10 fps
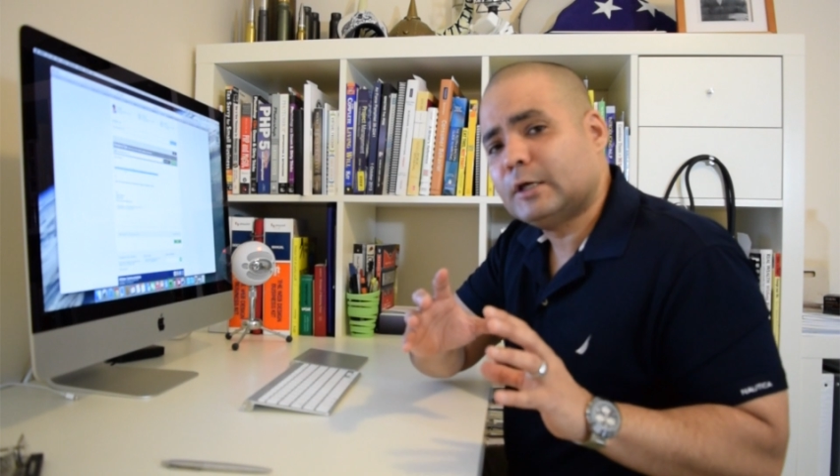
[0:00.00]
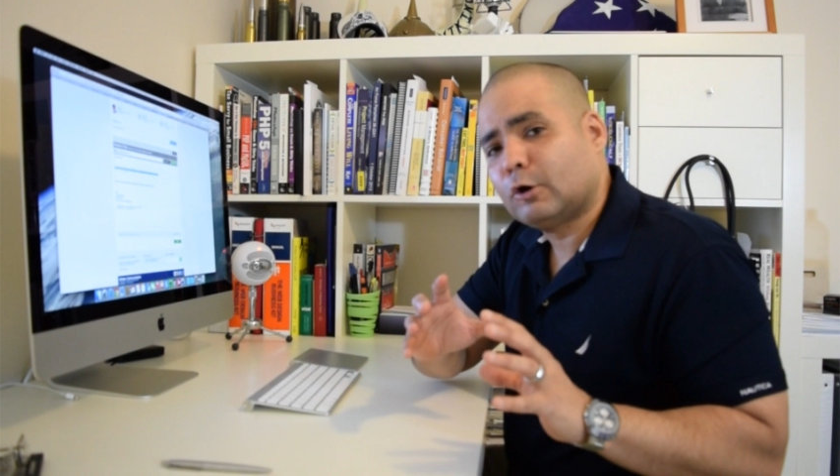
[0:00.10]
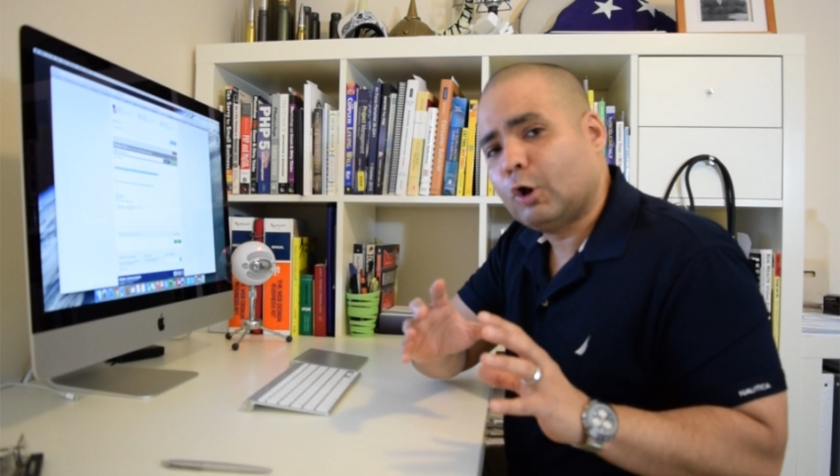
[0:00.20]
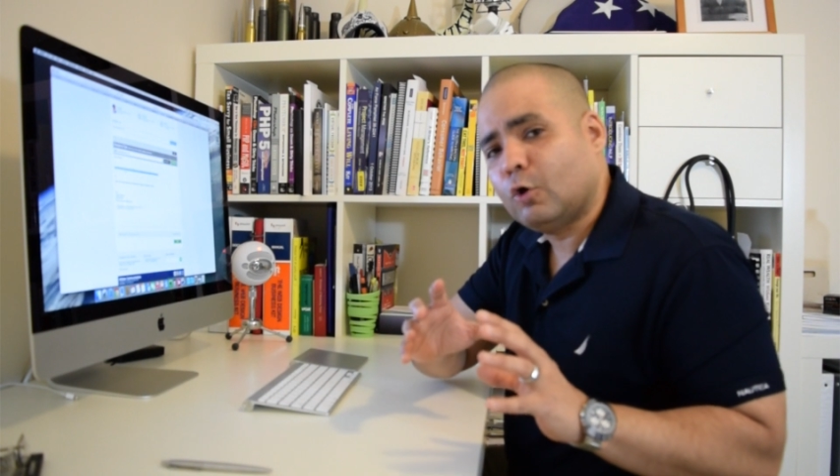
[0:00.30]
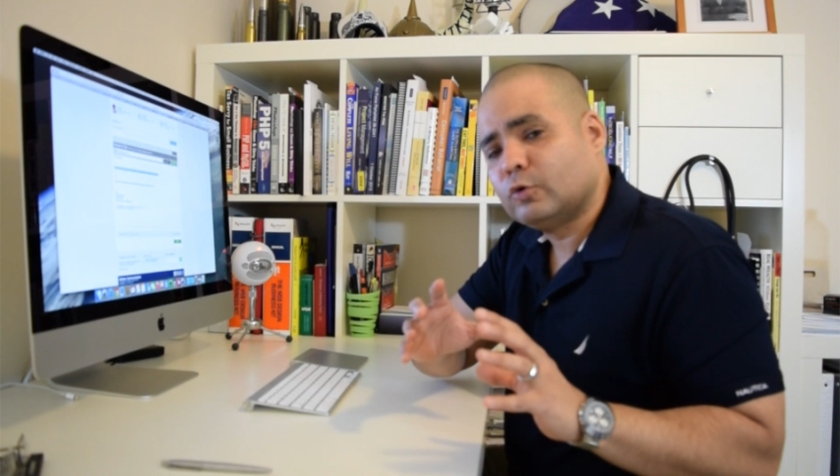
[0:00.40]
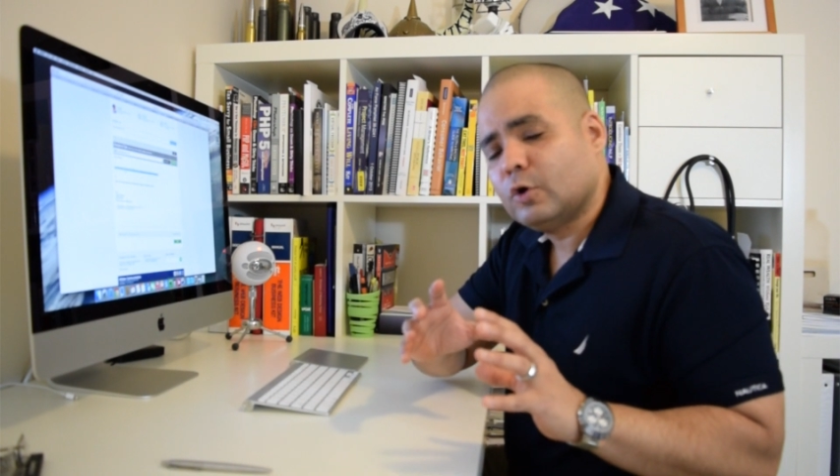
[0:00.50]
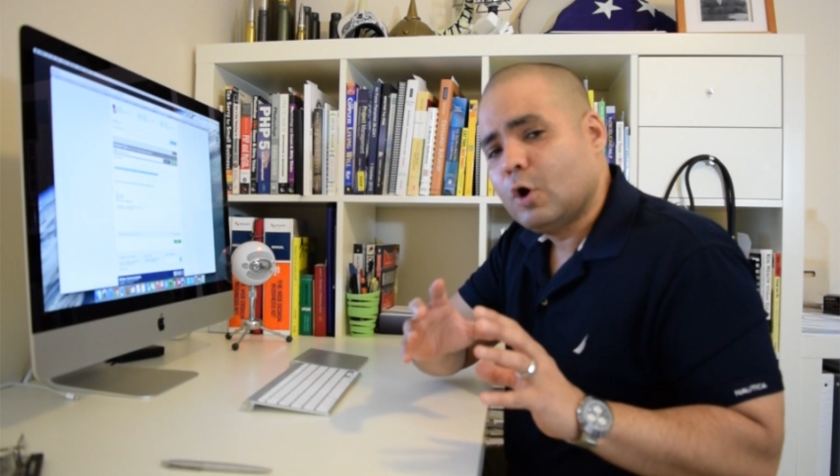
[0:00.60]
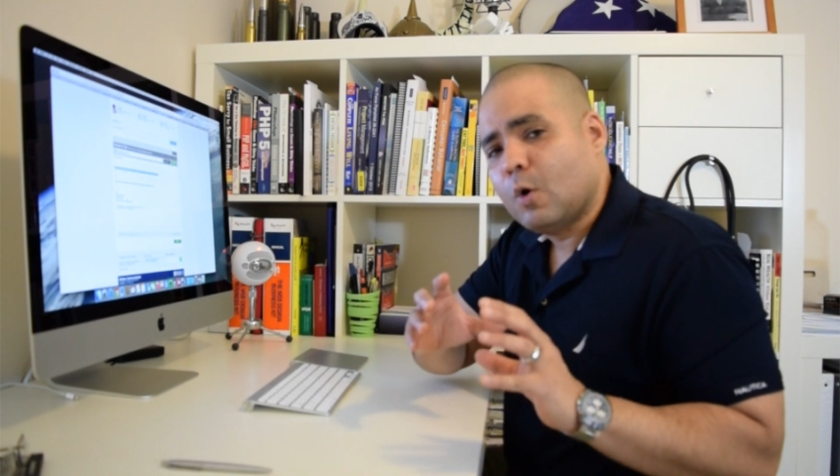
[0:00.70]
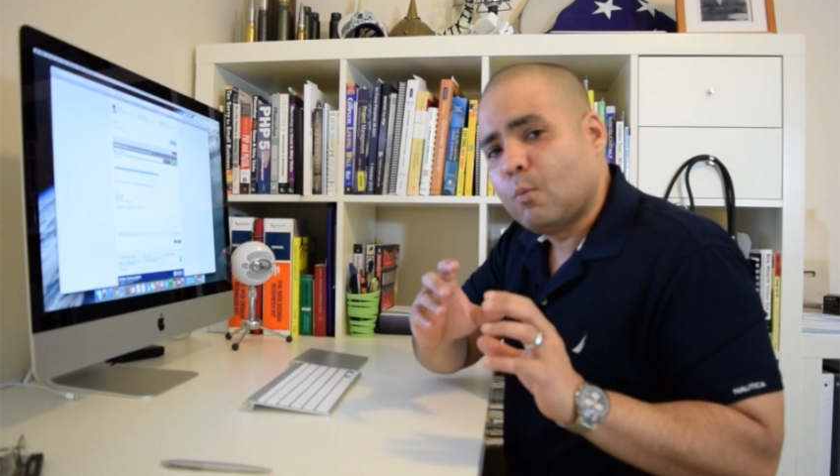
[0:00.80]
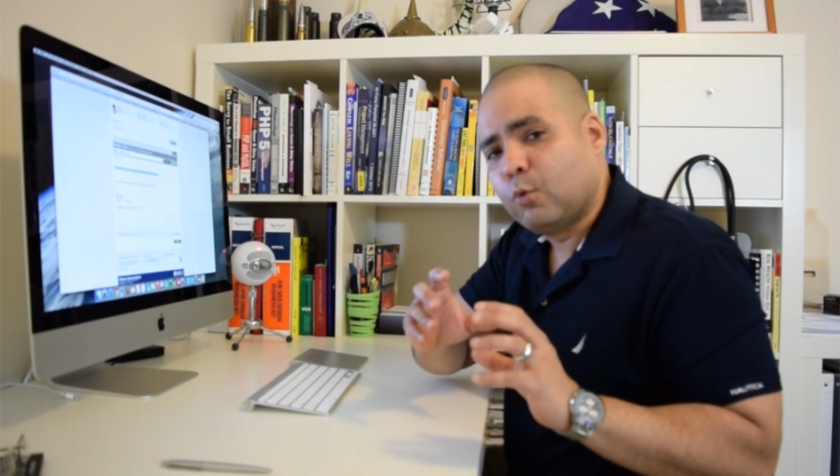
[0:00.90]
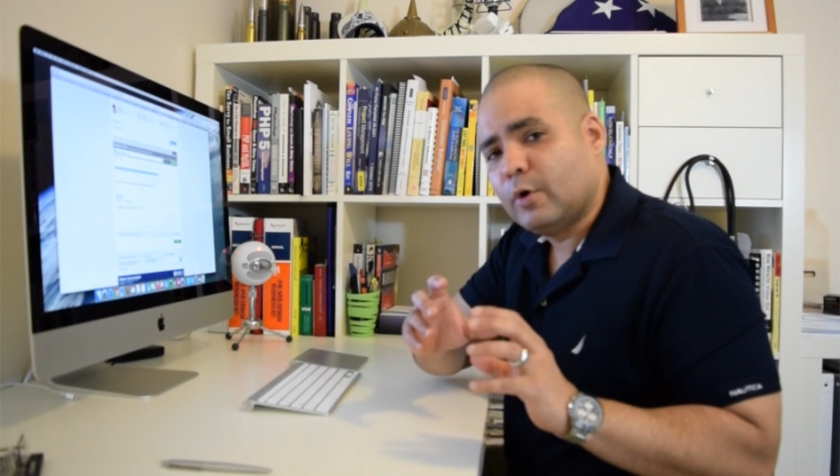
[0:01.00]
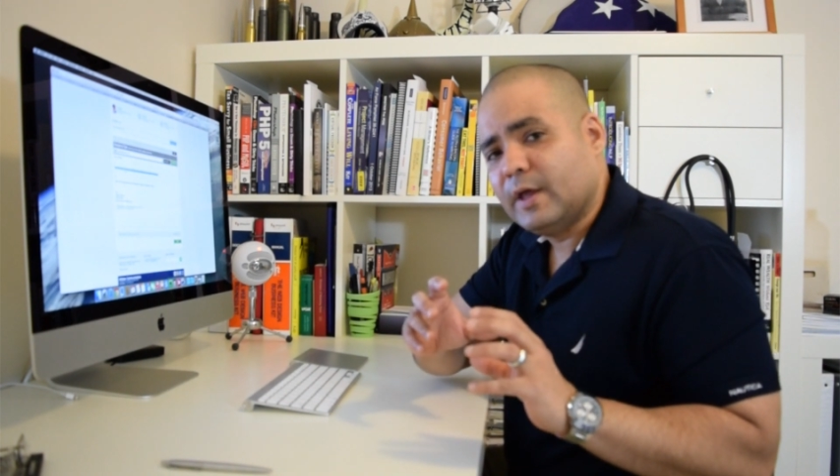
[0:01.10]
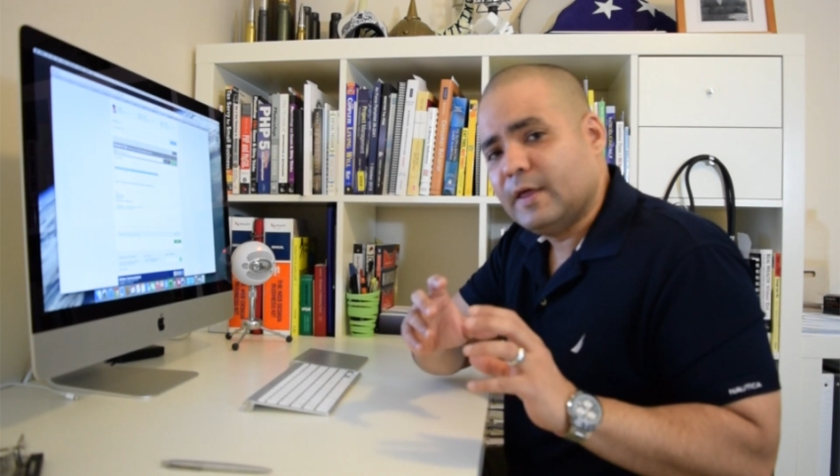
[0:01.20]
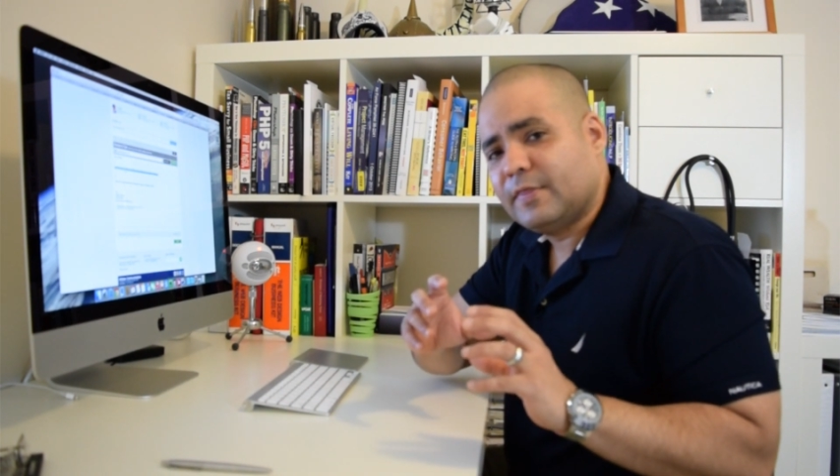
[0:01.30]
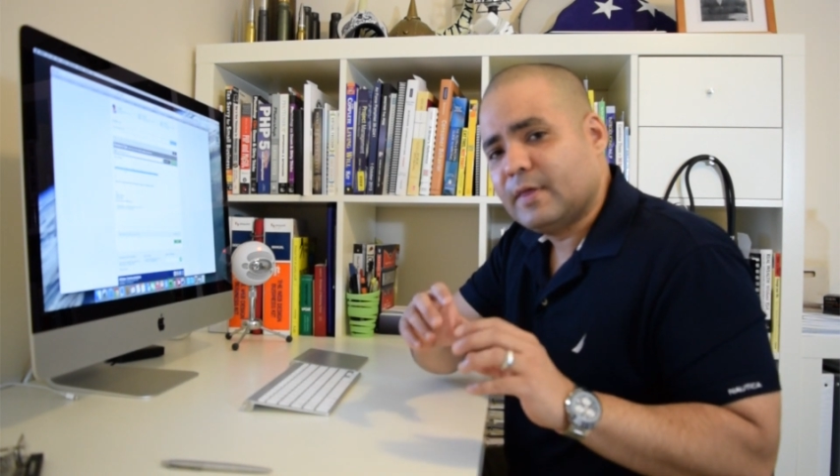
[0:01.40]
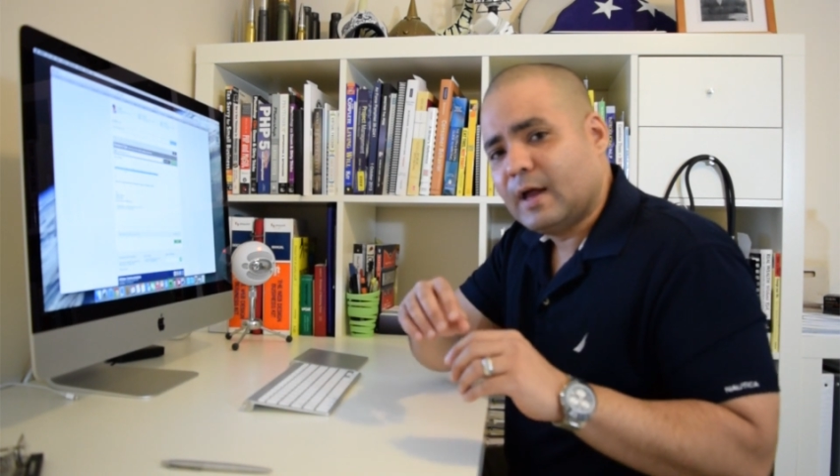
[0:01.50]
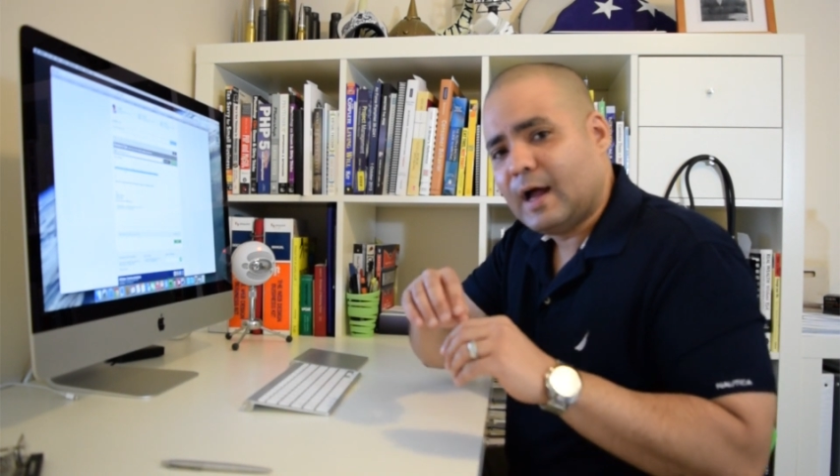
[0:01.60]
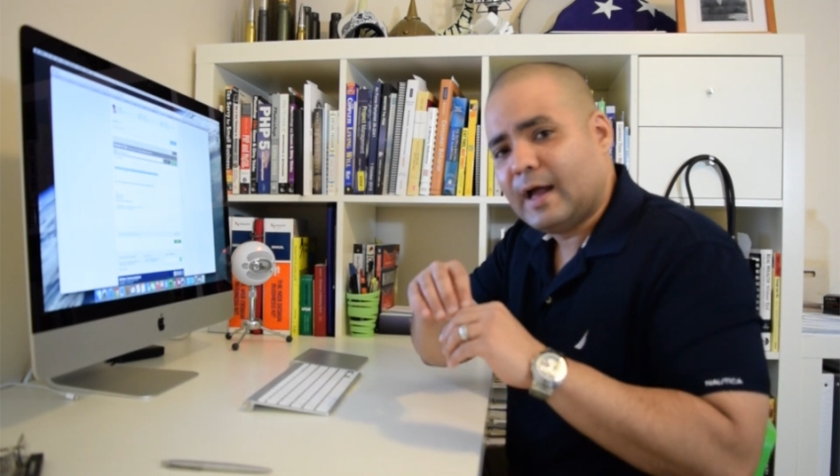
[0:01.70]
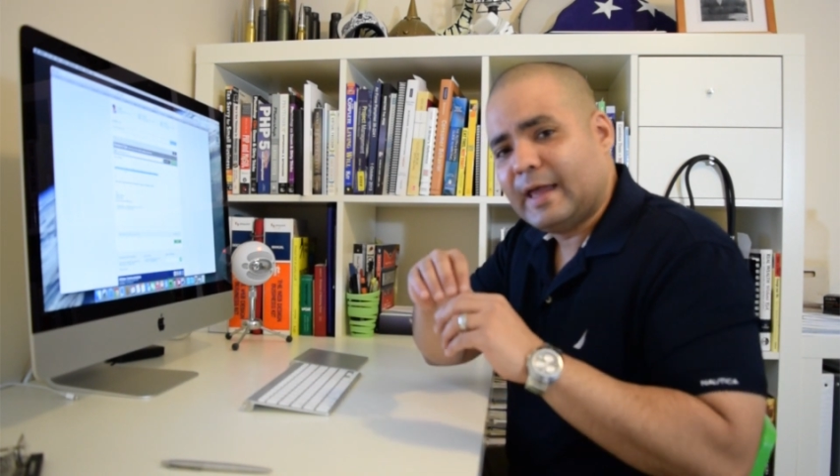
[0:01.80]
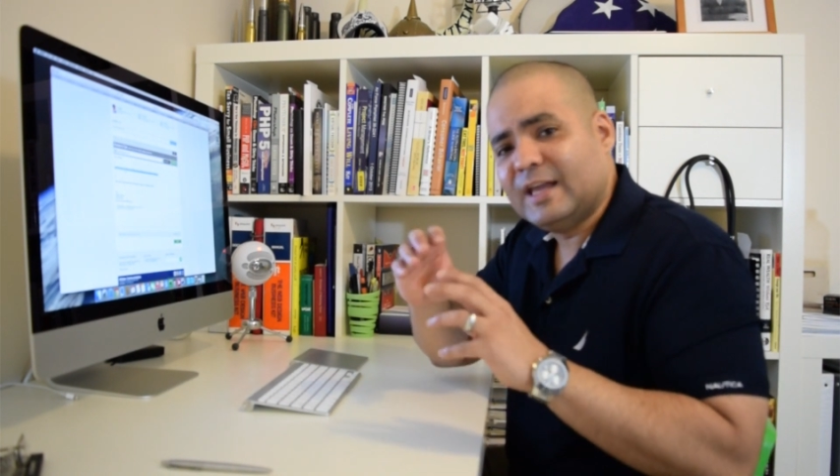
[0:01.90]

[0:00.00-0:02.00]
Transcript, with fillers: cloaked with uh,